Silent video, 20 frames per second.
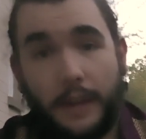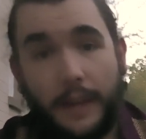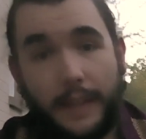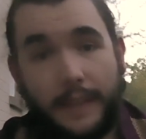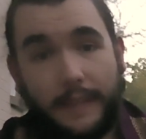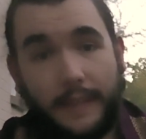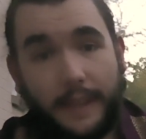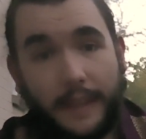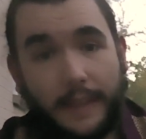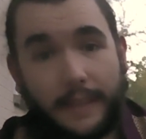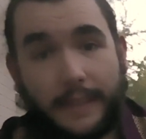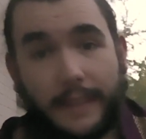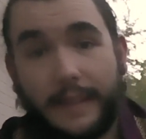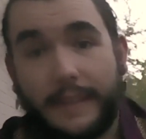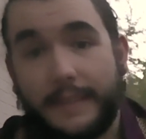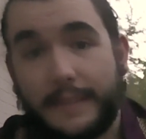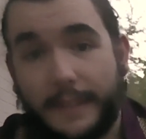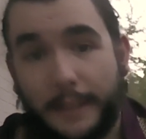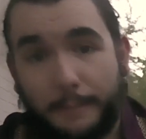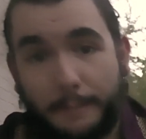and then
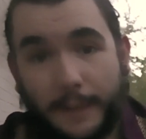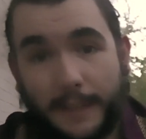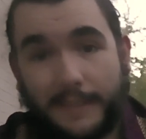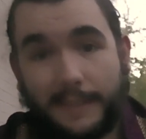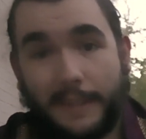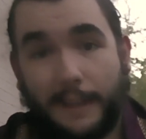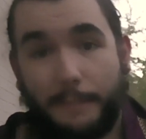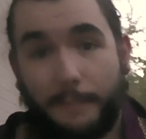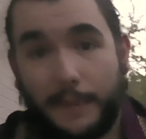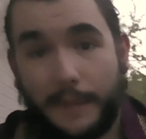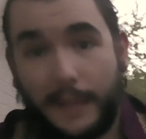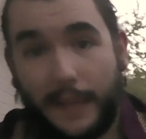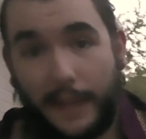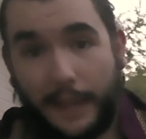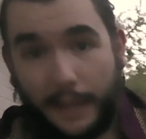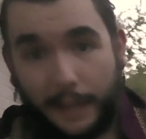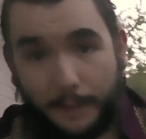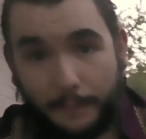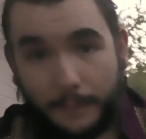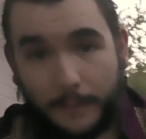things get mixed up in that
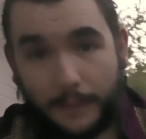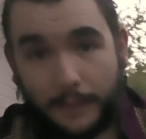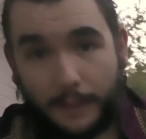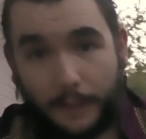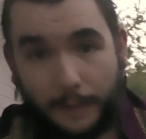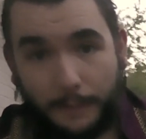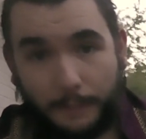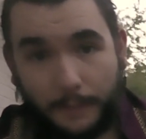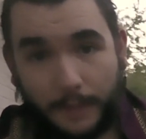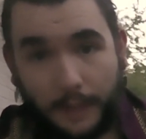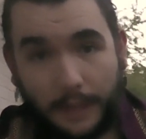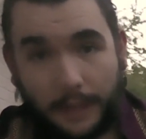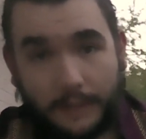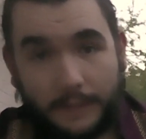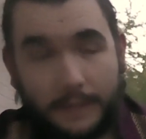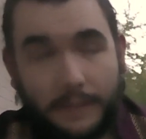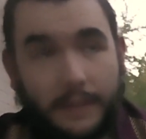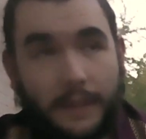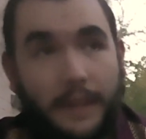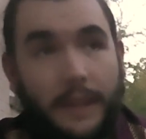Oedipus
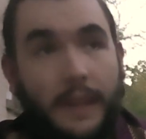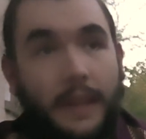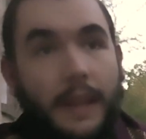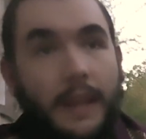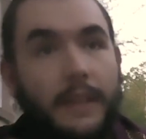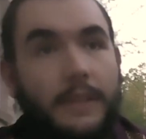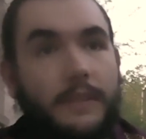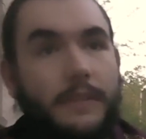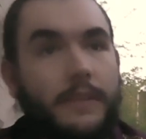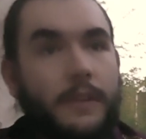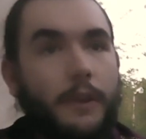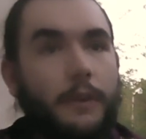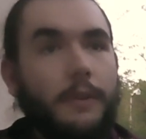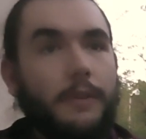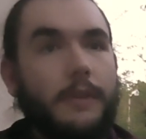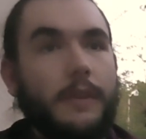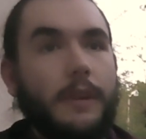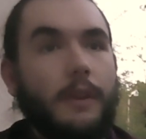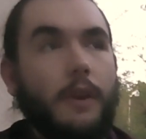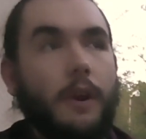complex. And
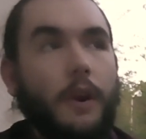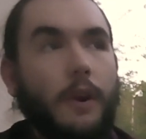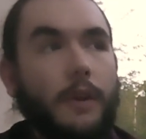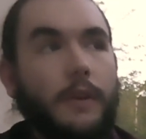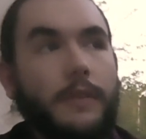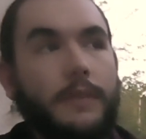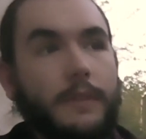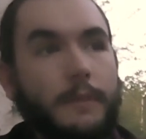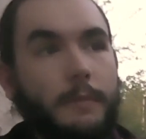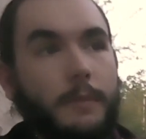so there are some